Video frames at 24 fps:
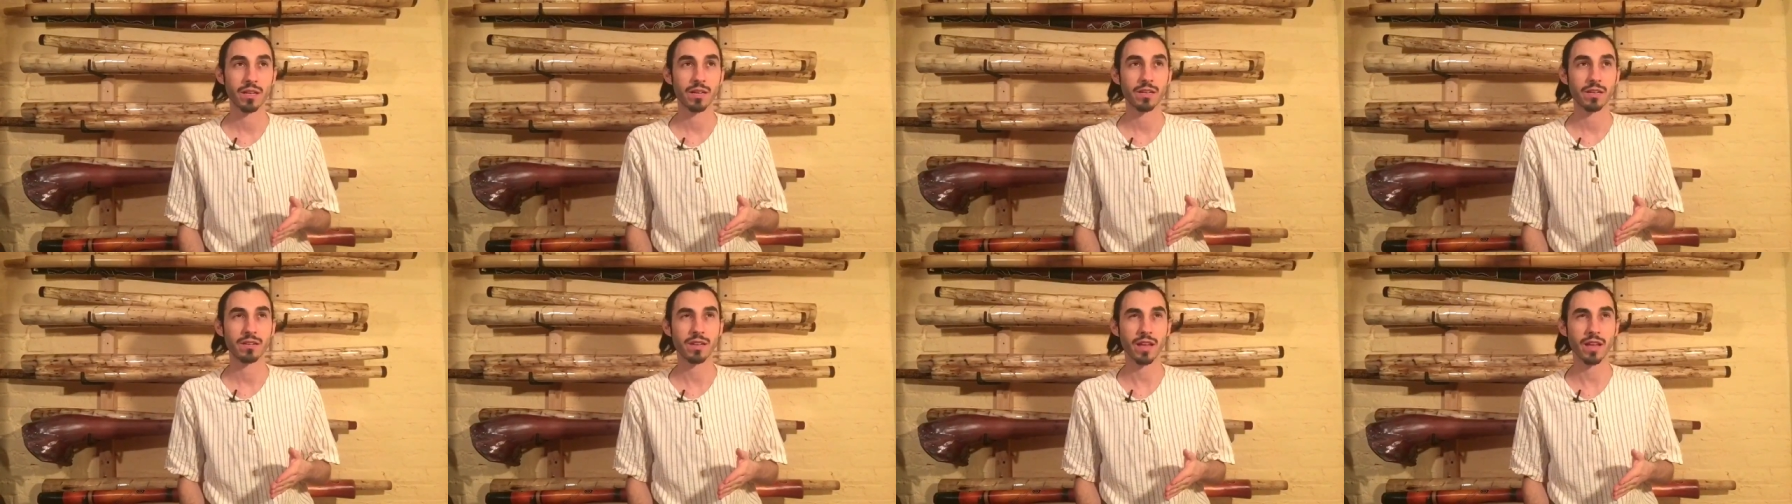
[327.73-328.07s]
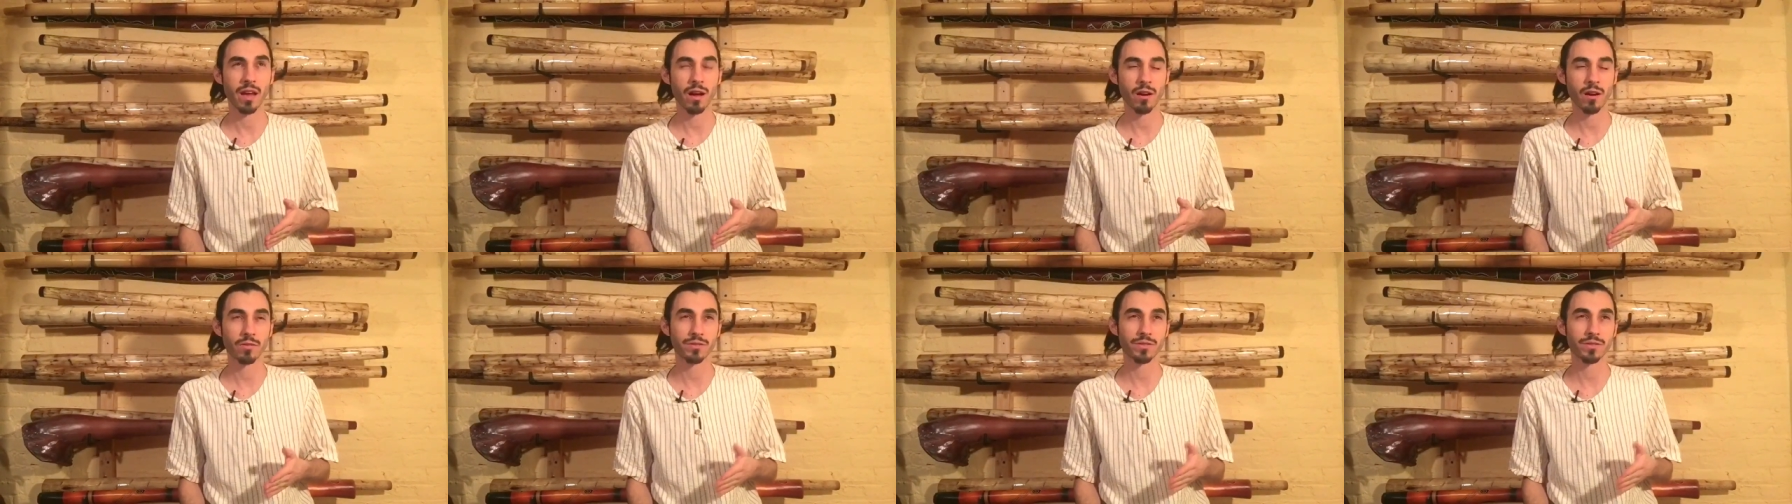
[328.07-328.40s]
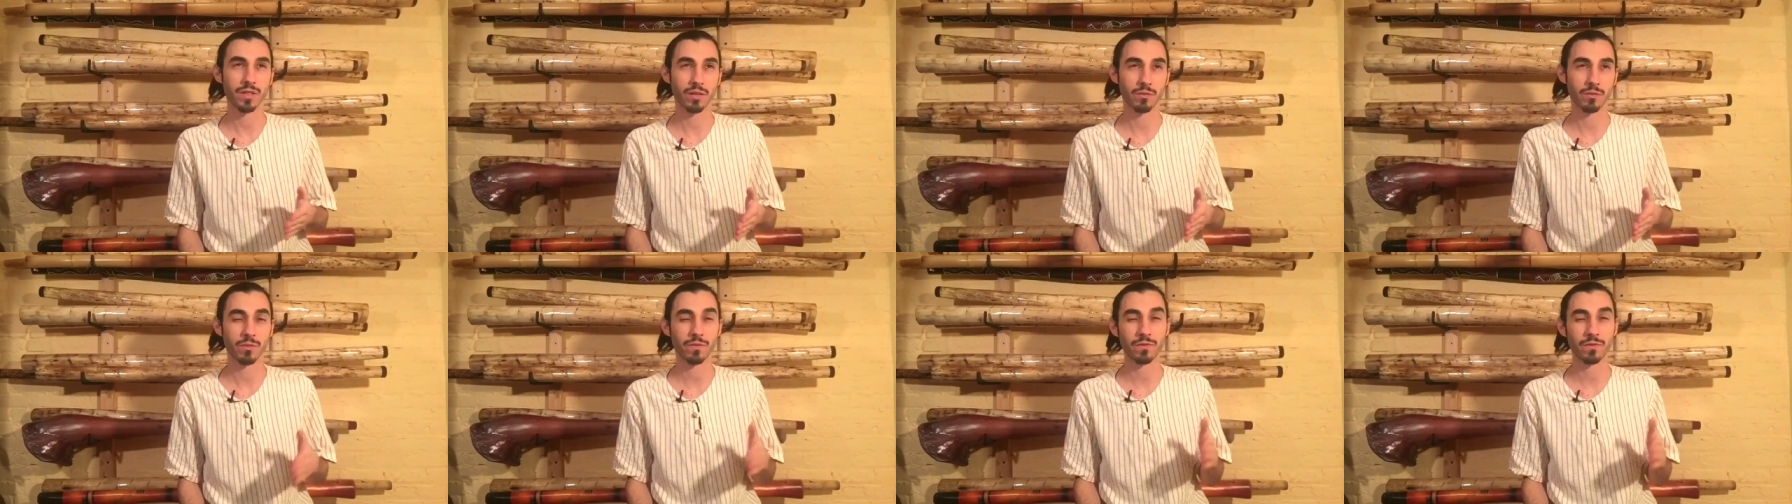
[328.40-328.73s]
Now,
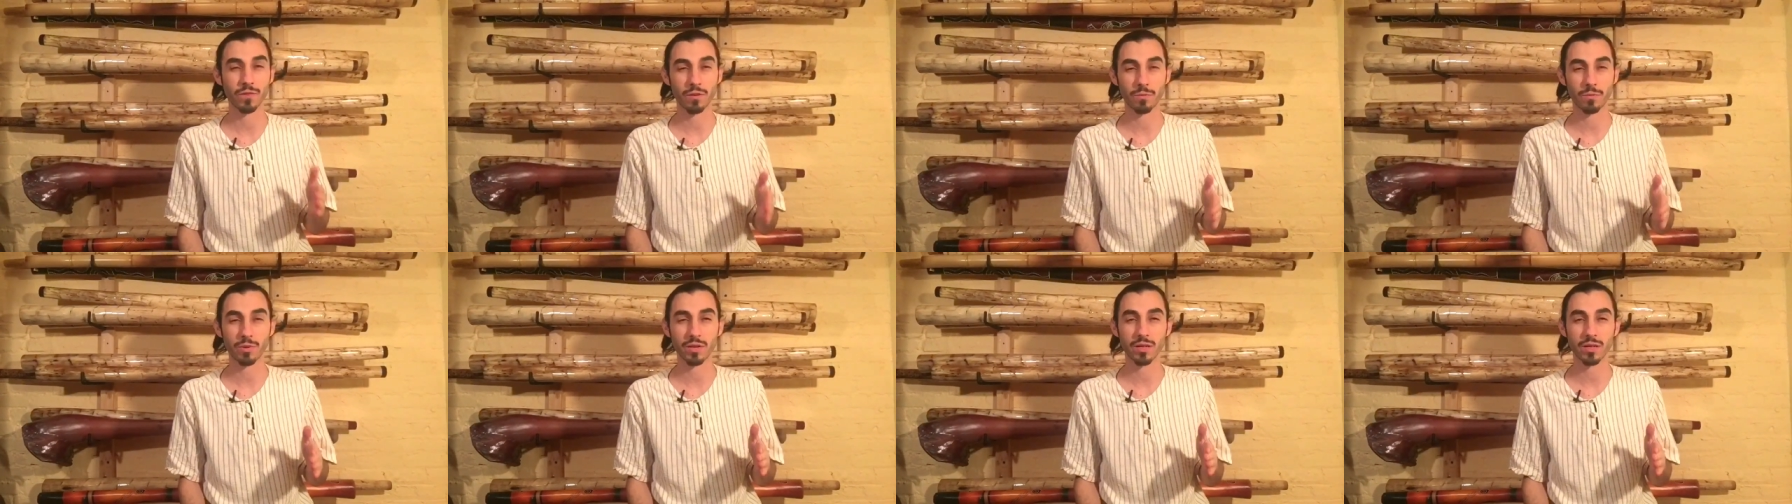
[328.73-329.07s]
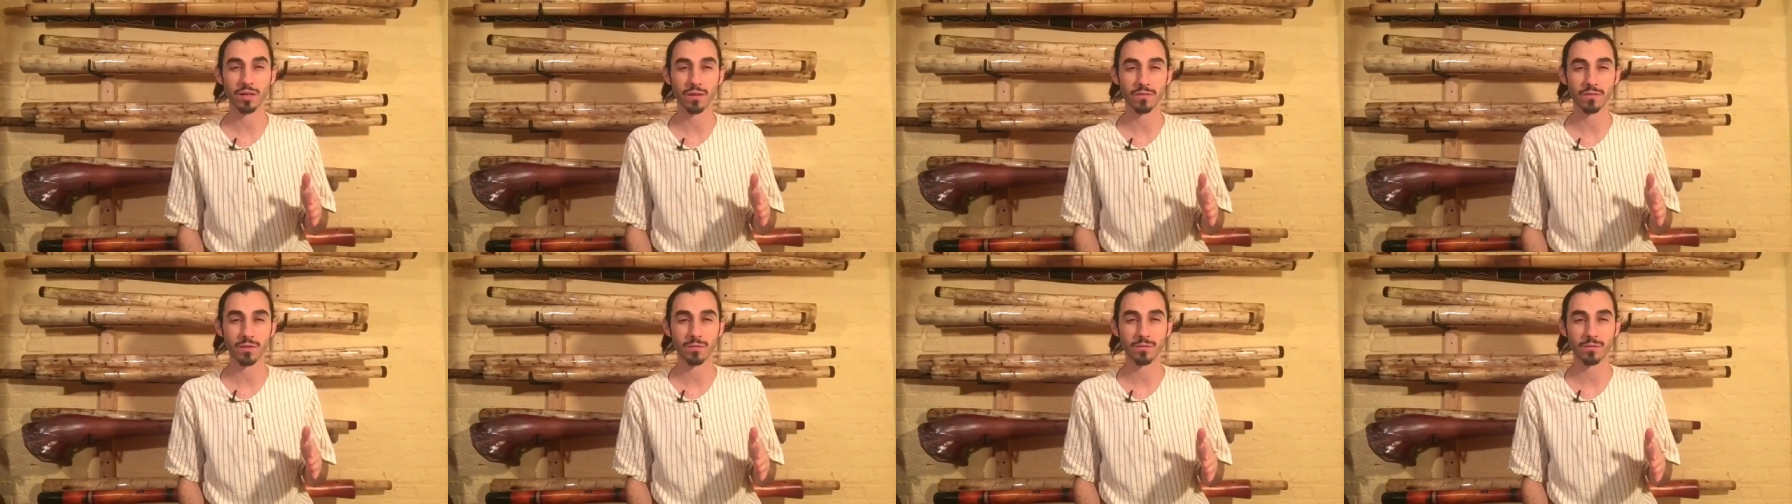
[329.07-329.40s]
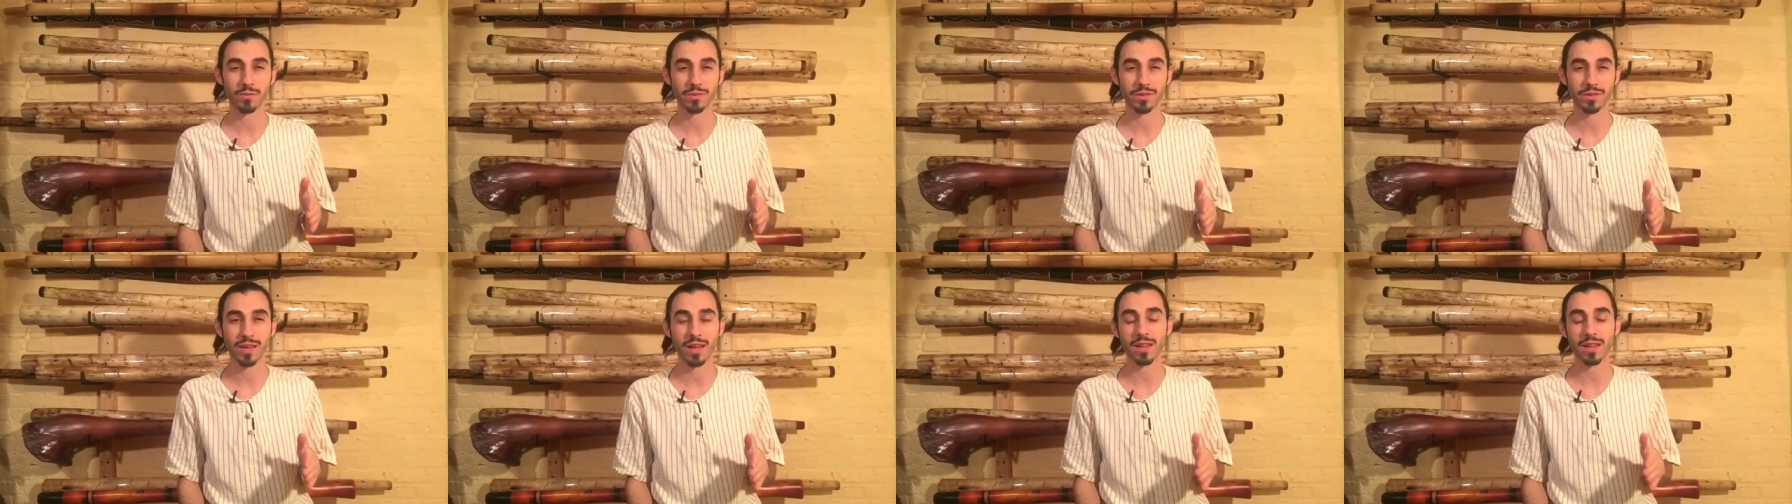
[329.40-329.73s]
say we feel pretty comfortable
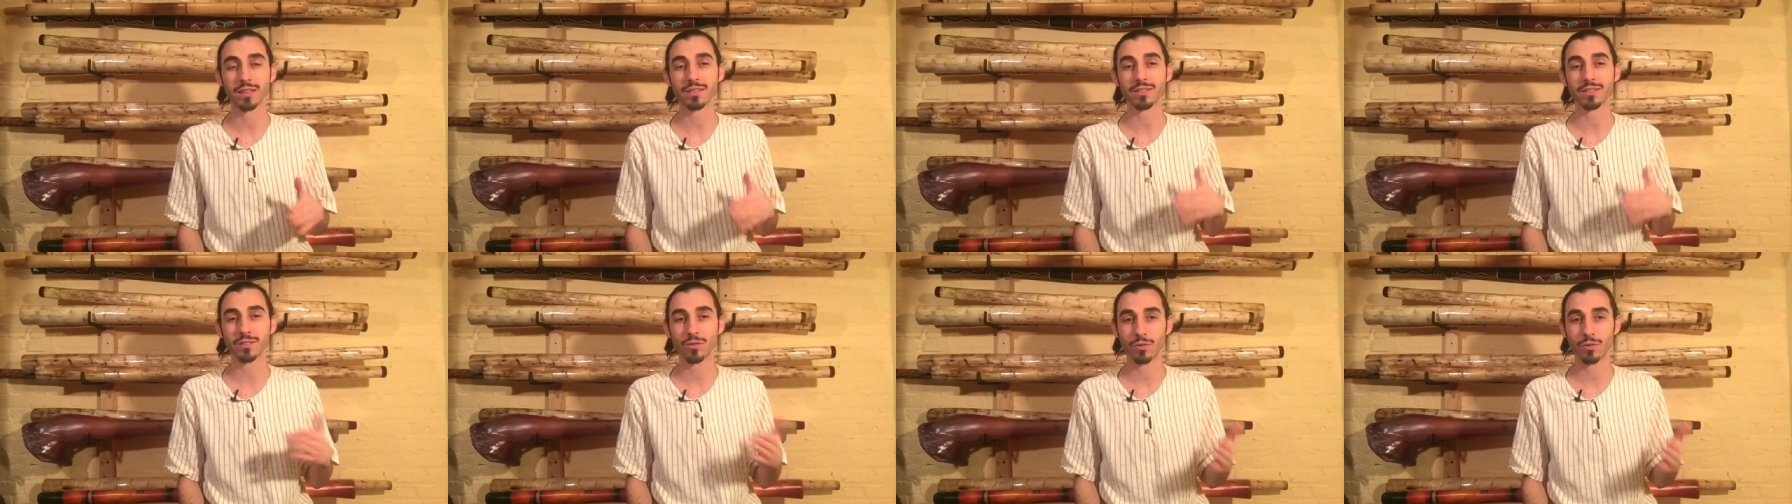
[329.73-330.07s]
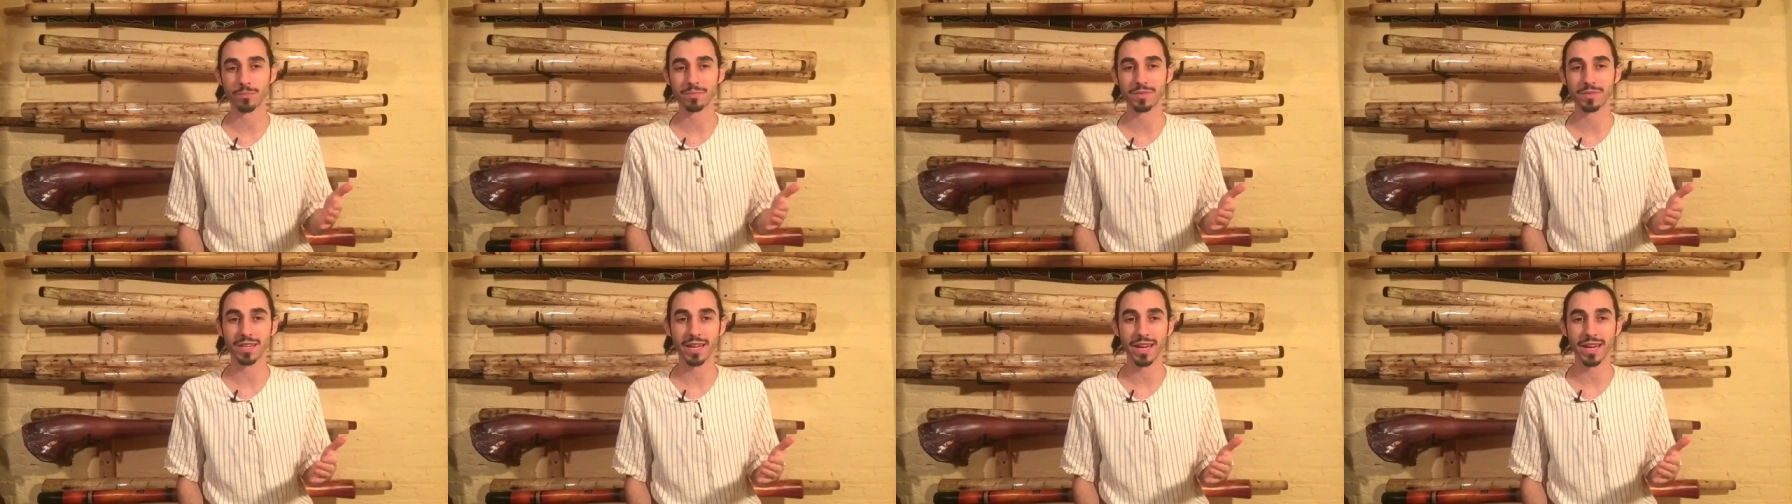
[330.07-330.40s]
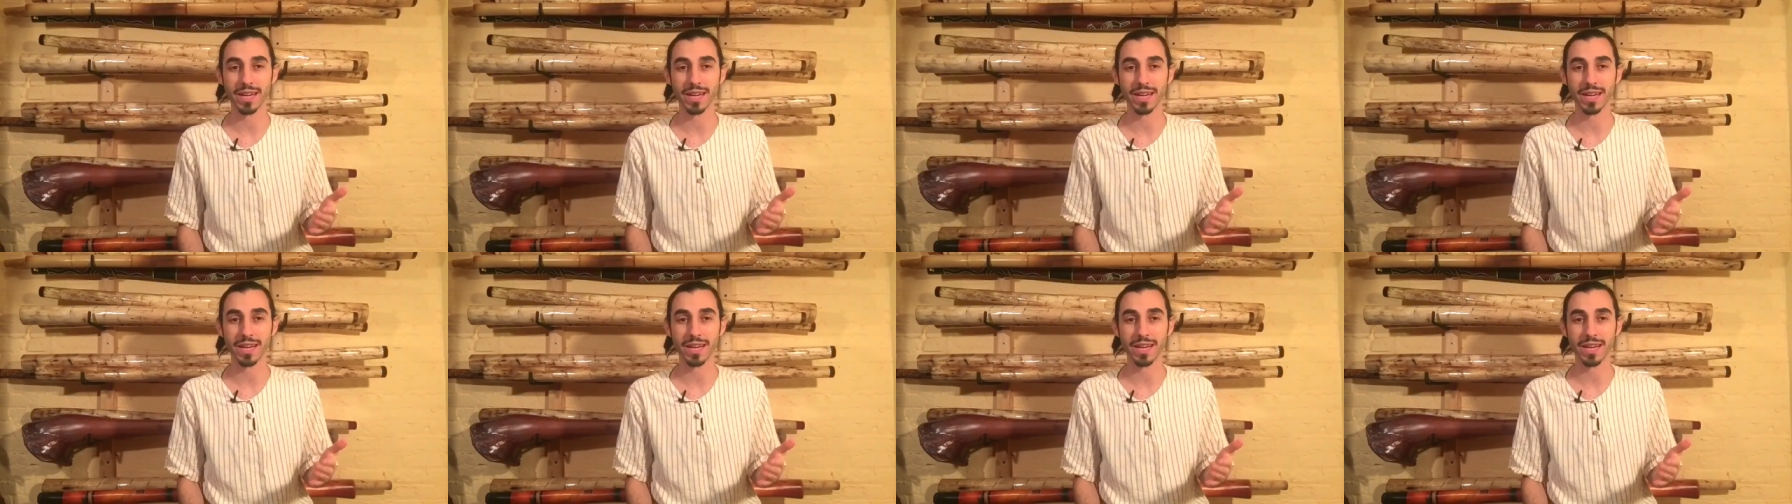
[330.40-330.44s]
with that, let's go up to